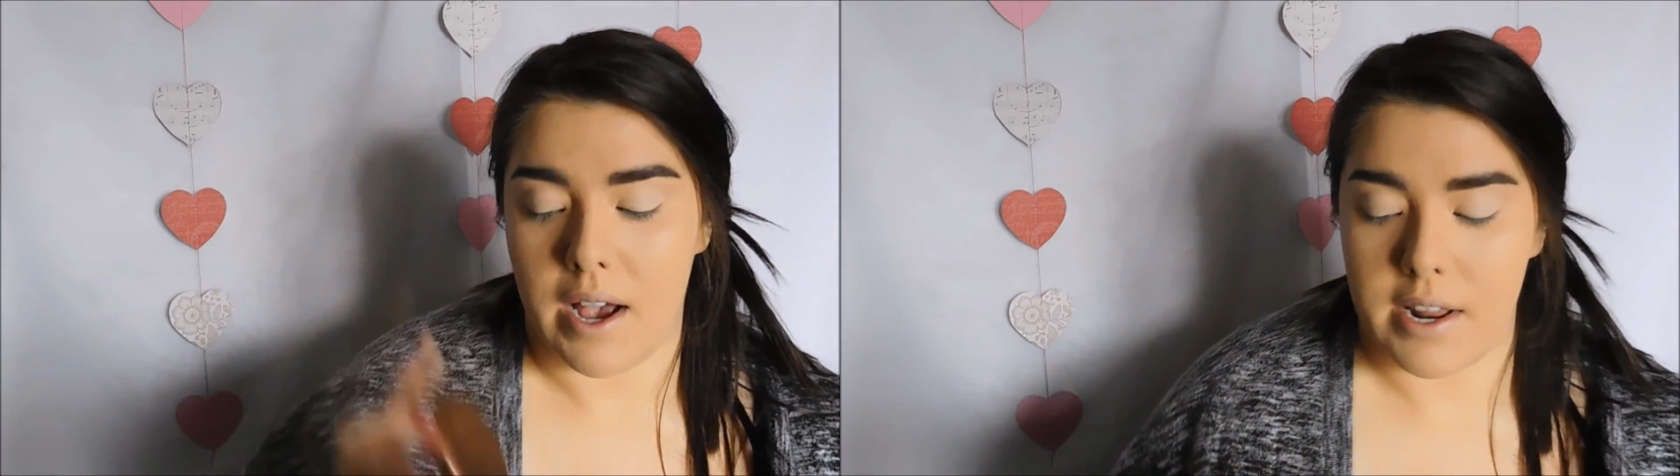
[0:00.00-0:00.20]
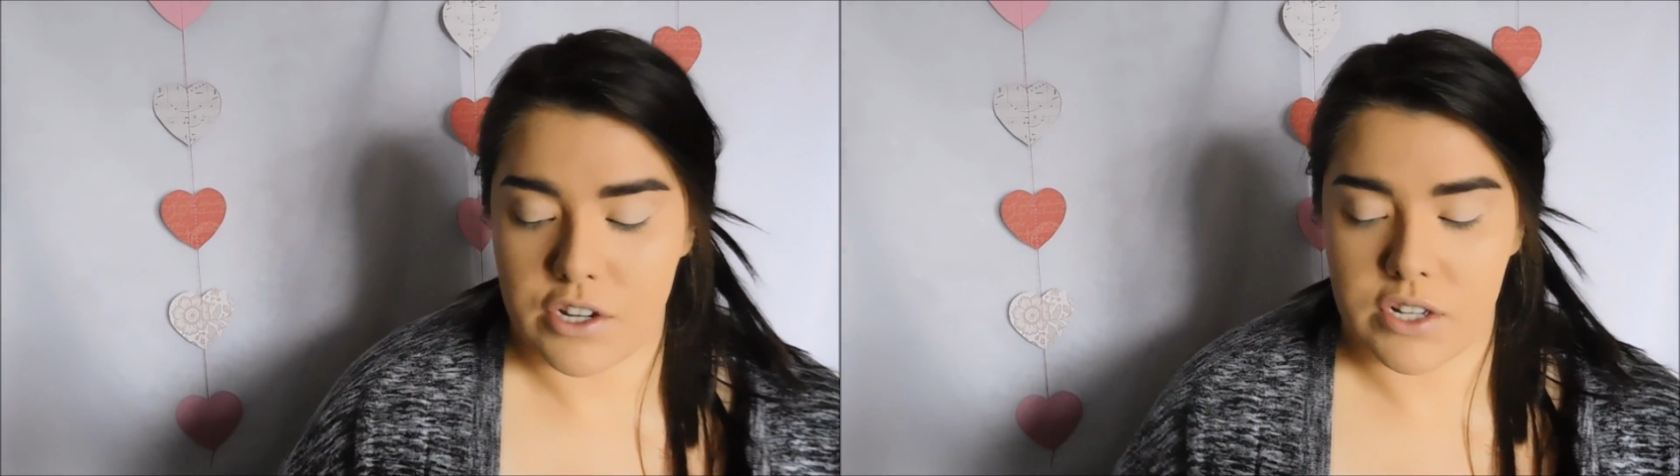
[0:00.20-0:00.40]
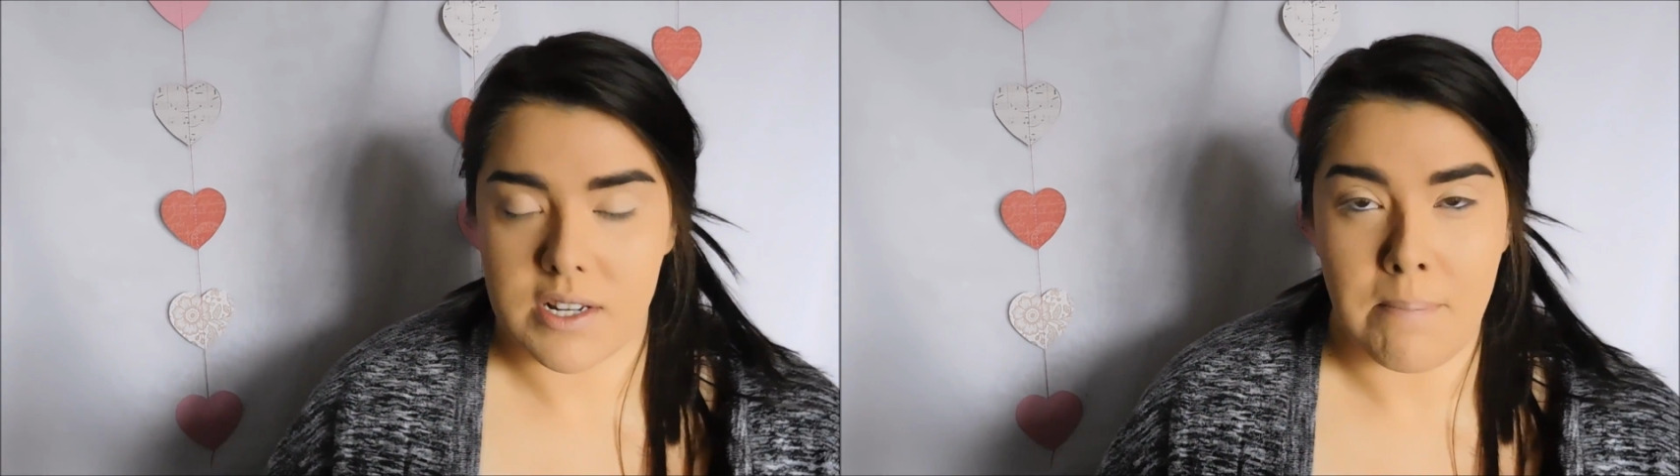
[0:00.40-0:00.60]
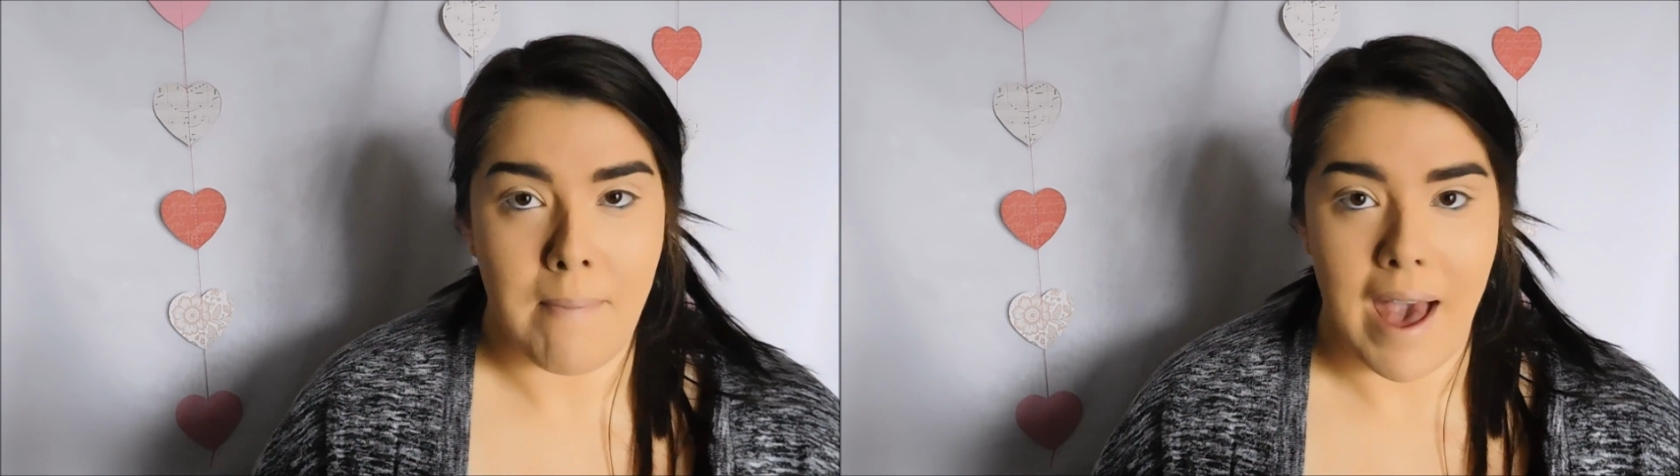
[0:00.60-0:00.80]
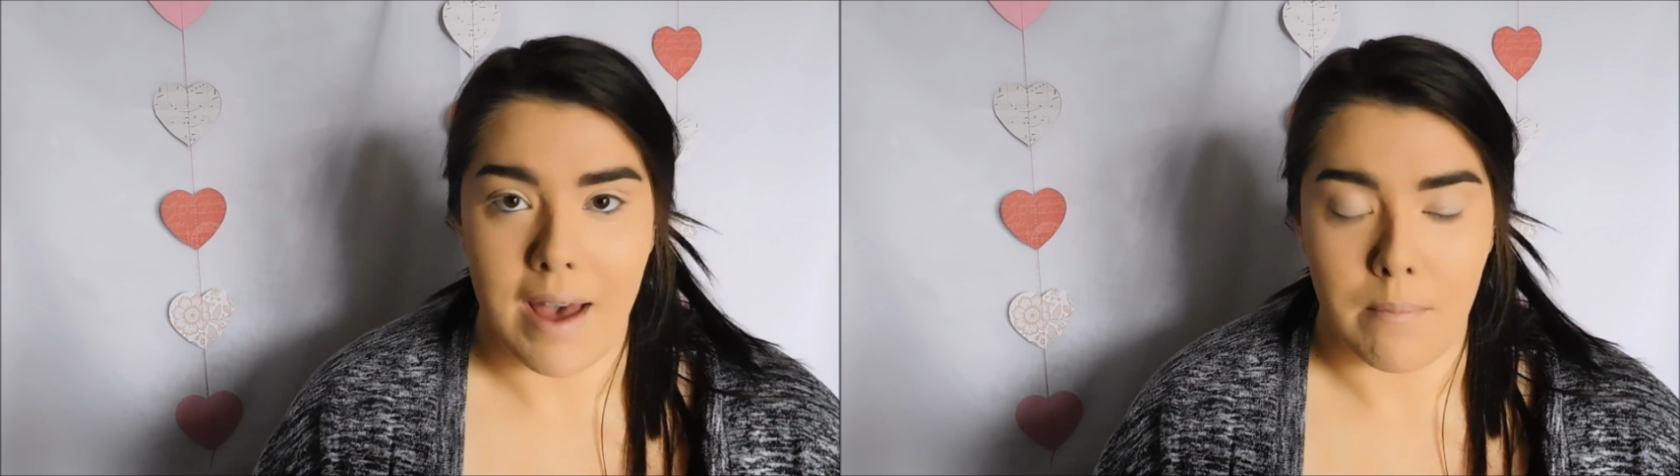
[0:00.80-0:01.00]
and it's just a
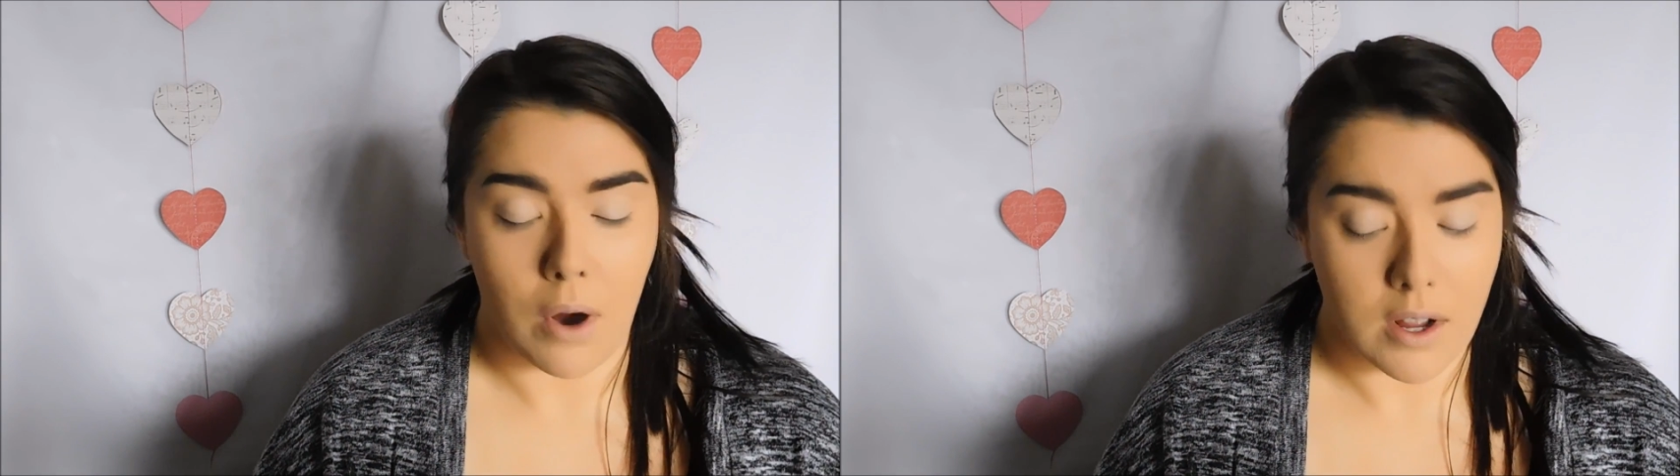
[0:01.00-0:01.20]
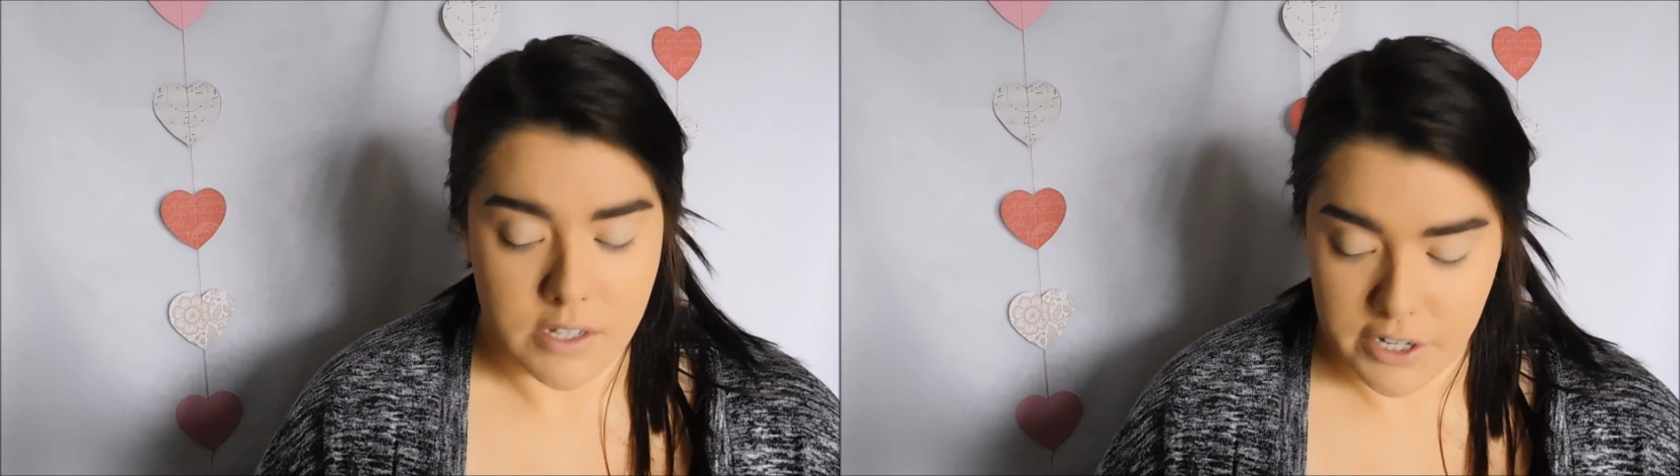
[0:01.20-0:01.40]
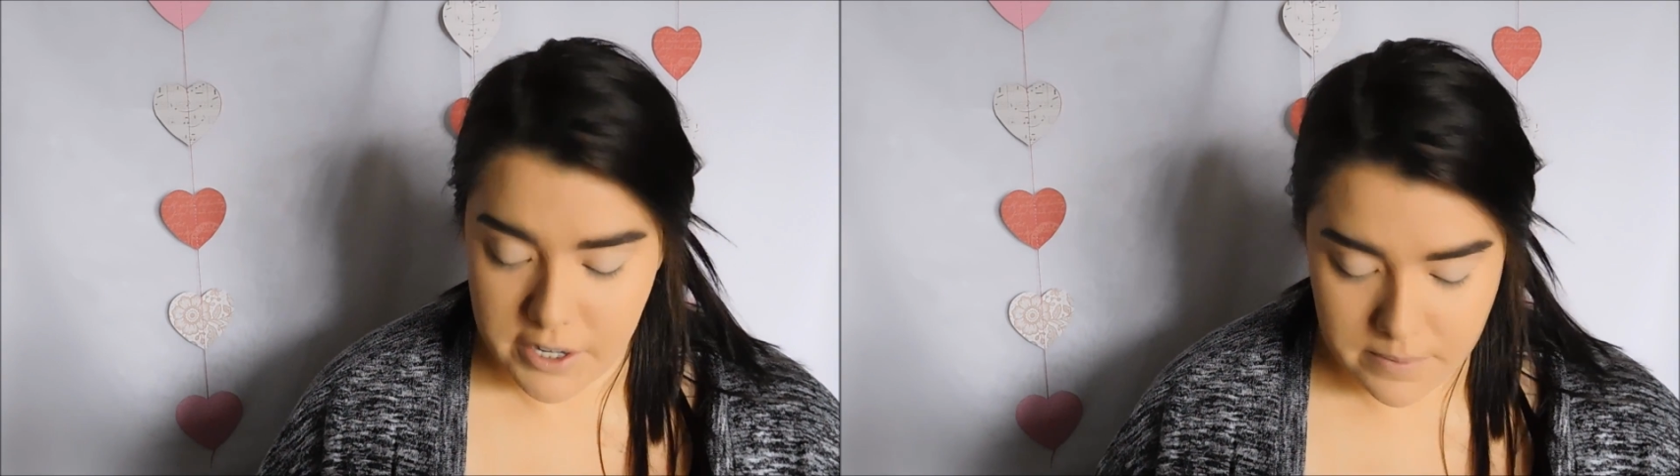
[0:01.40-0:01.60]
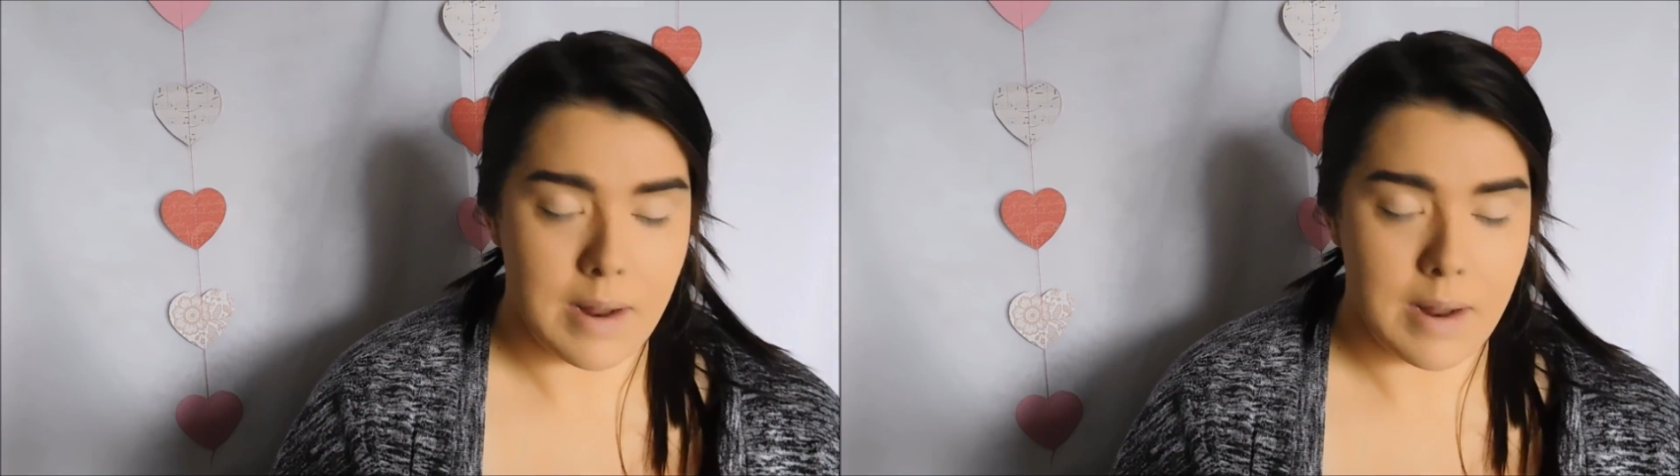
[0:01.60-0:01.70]
matte bronzer.